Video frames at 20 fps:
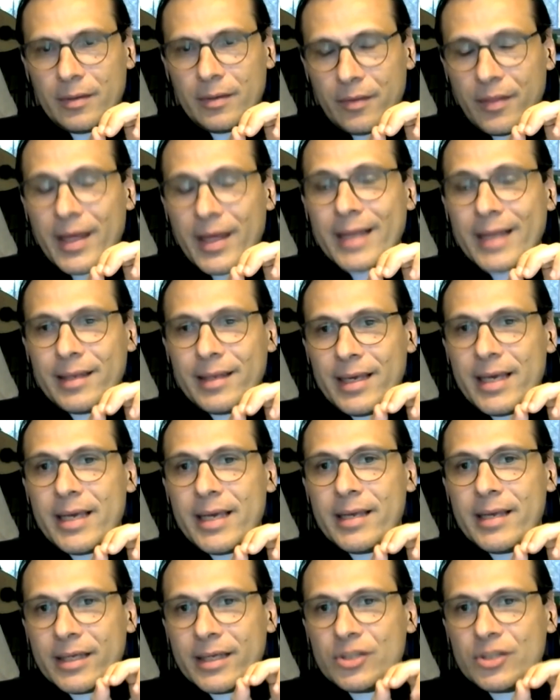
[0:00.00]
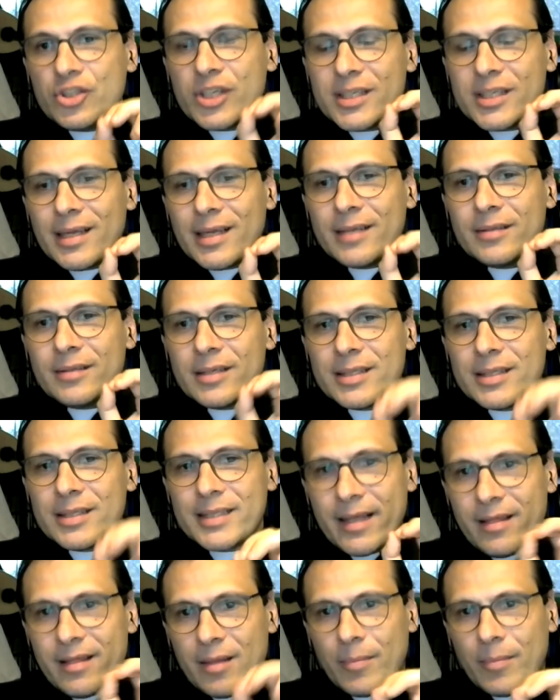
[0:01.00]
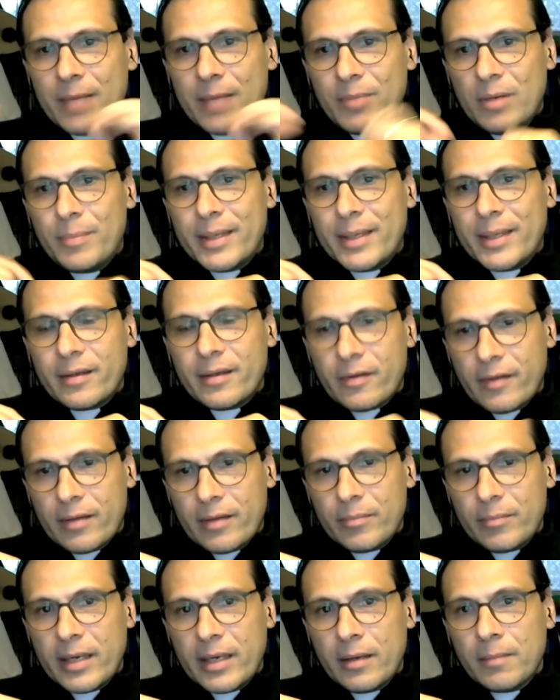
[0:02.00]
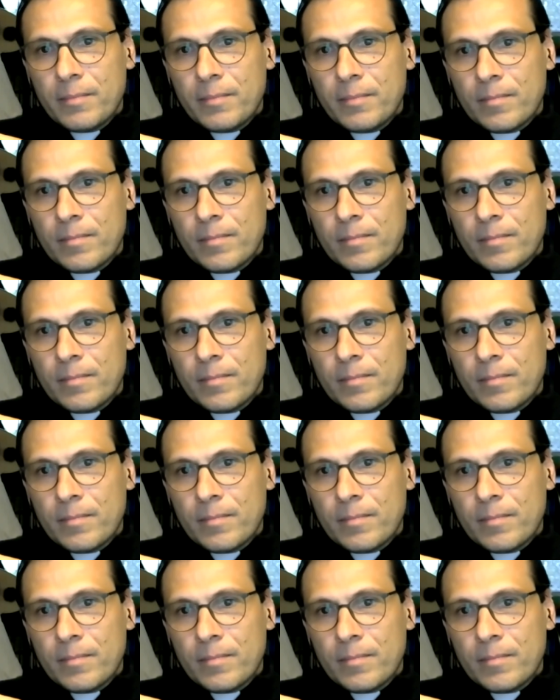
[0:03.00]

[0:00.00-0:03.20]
that he not just understands the Bible better than me,